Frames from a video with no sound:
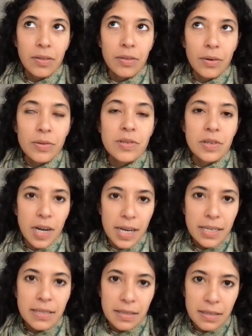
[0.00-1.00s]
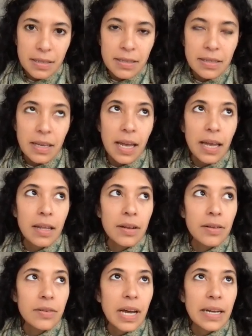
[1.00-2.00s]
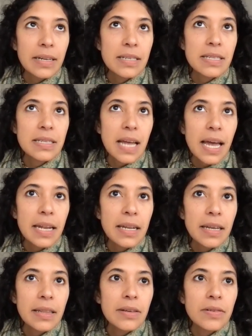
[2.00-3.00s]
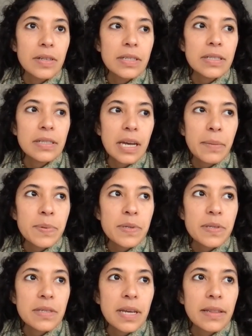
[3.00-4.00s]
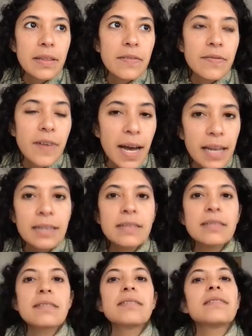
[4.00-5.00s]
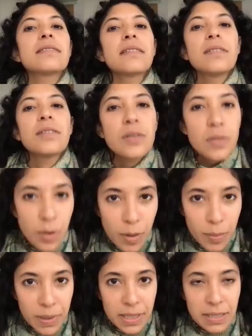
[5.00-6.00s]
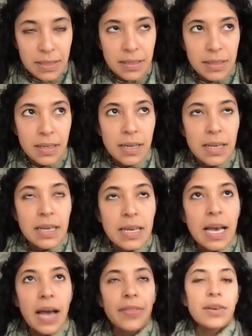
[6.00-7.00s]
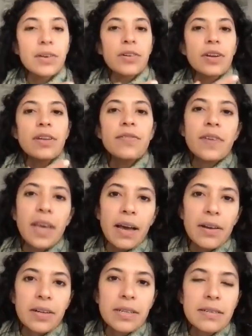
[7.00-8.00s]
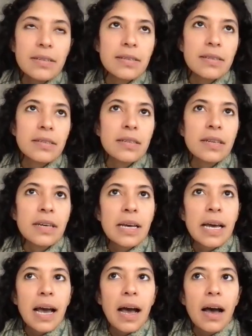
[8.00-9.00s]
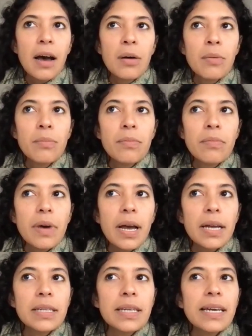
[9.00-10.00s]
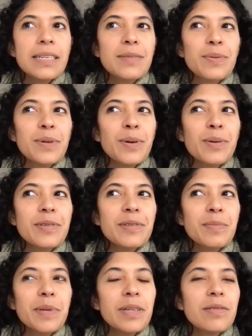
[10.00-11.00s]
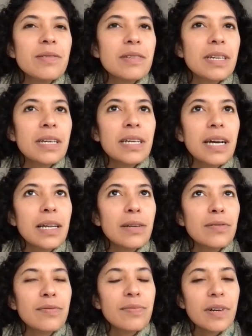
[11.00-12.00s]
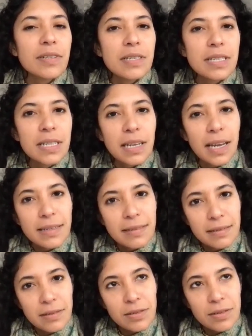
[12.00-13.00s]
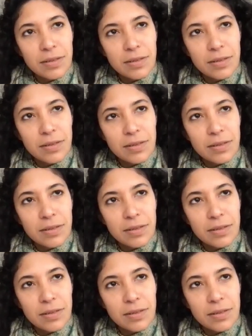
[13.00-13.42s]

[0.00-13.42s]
those crises and understanding the real depths that the violences and the traumas and the grief carries. And yes, we'll also be using kind of artistic license to